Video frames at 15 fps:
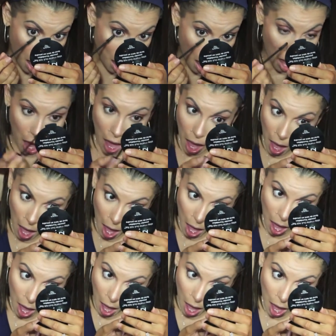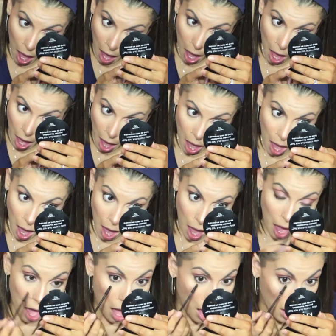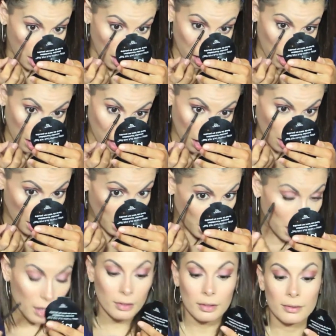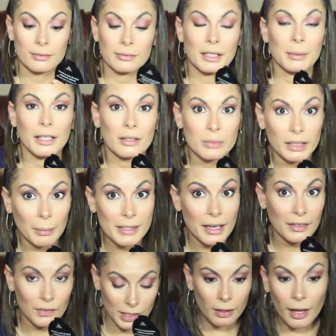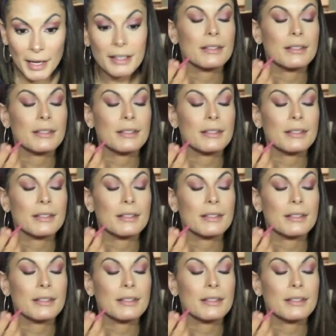I just used a little bit of mascara. This is the Maybelline Last Sensational.